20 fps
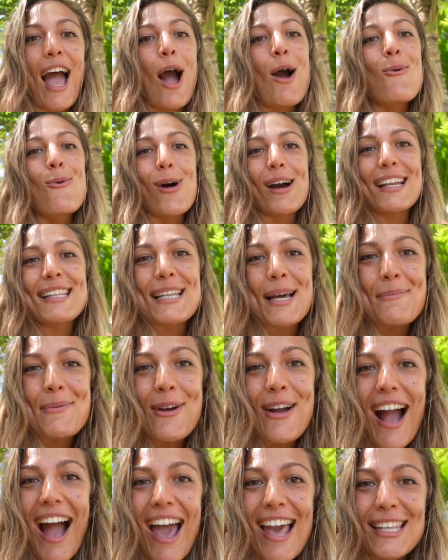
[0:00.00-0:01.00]
What is up, you
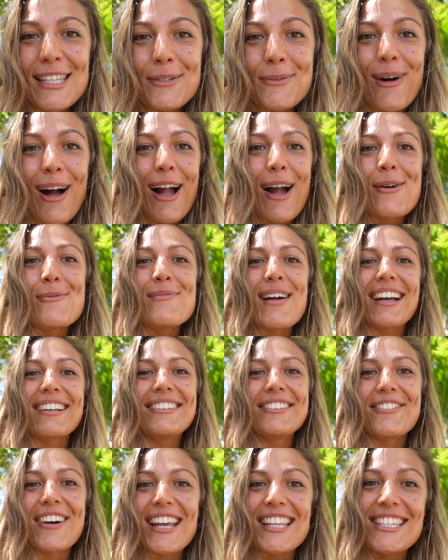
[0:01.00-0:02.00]
guys? Welcome back
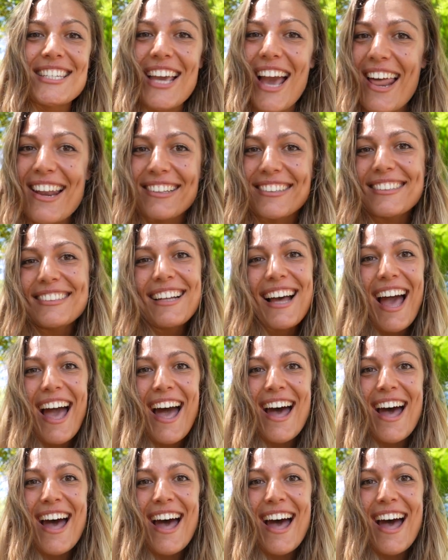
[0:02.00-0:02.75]
to my channel.